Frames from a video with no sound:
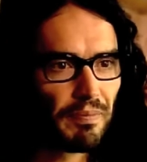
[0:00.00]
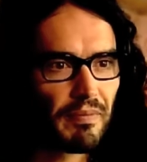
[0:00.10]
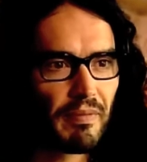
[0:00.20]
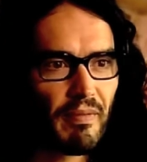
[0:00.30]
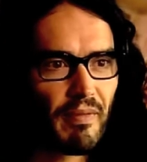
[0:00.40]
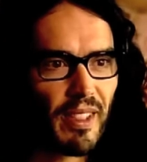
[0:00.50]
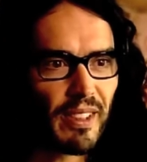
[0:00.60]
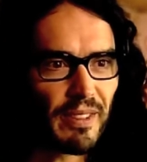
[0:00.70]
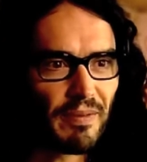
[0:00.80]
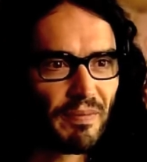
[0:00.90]
But
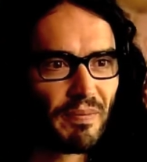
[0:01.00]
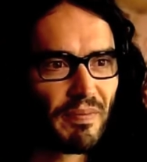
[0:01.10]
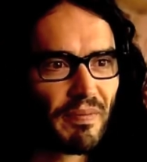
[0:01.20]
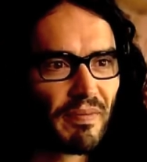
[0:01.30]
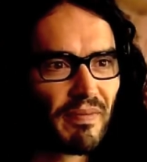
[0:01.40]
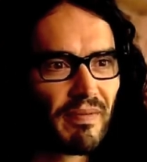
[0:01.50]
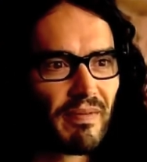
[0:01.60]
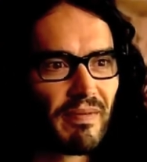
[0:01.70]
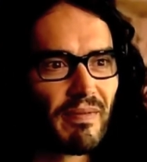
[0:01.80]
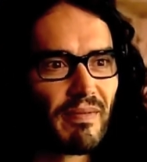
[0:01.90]
to me, you're
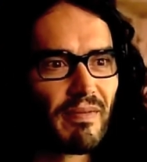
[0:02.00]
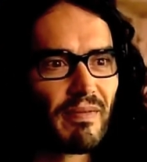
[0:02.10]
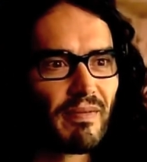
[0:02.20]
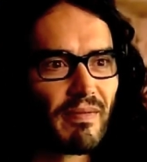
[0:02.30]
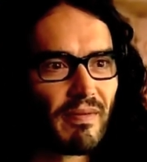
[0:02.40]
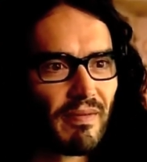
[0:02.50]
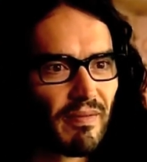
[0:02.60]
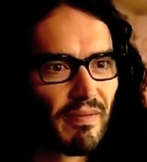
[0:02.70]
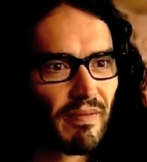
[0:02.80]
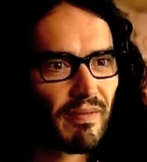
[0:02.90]
like
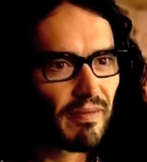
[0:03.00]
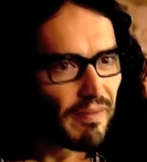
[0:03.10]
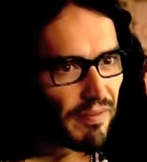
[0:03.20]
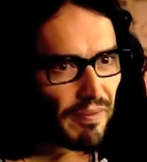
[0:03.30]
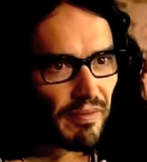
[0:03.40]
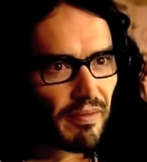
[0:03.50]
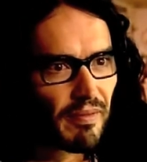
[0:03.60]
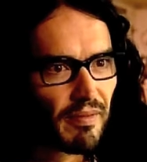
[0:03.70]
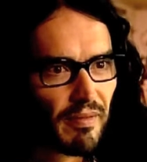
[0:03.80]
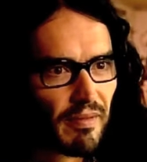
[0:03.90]
Russell Brand is
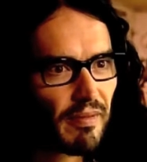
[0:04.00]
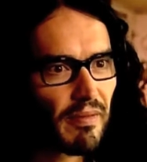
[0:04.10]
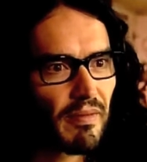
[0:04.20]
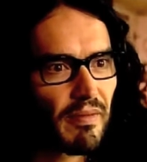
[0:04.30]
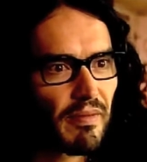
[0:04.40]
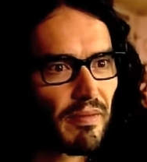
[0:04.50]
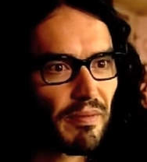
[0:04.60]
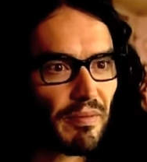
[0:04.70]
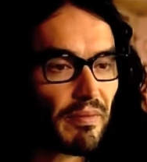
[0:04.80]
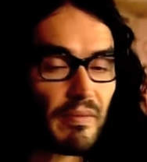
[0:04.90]
Aldous Snow.
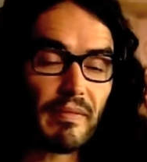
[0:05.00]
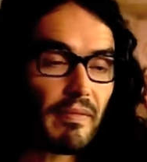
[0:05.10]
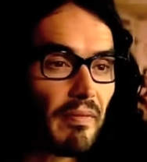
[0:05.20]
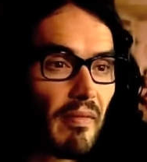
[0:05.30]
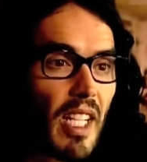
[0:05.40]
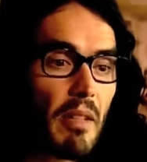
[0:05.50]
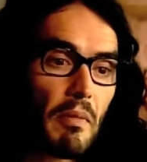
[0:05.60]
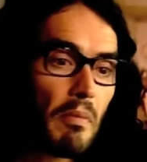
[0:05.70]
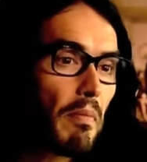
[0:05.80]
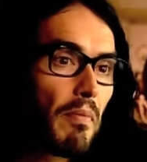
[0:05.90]

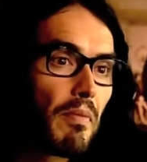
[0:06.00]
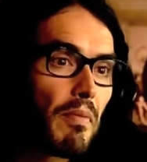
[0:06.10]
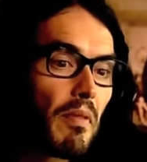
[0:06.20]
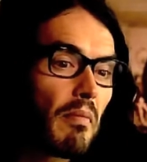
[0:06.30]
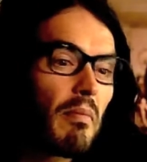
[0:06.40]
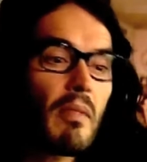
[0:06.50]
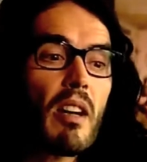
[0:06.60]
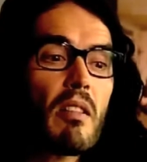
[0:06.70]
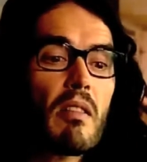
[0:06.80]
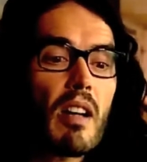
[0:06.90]
Yes or no?
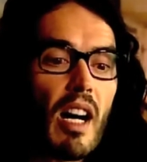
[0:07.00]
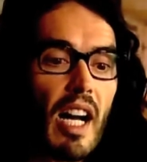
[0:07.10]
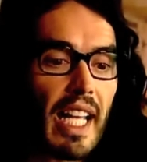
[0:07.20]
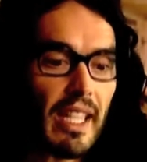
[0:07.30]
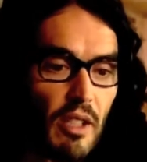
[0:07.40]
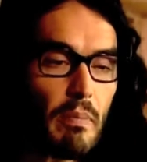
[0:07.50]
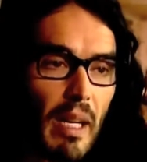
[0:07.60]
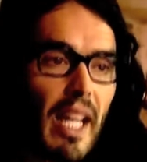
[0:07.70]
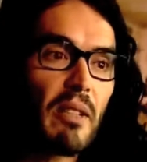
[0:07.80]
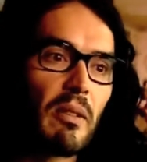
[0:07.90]
Well, I do
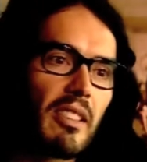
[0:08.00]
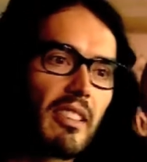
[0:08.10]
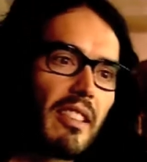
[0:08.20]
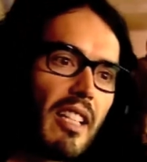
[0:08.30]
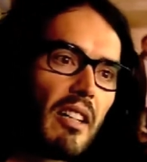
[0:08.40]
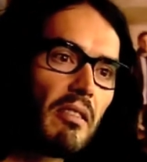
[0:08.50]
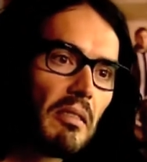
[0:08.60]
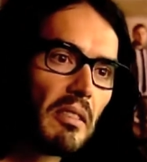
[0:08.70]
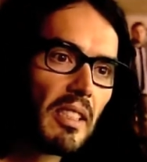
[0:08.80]
play Aldous Snow,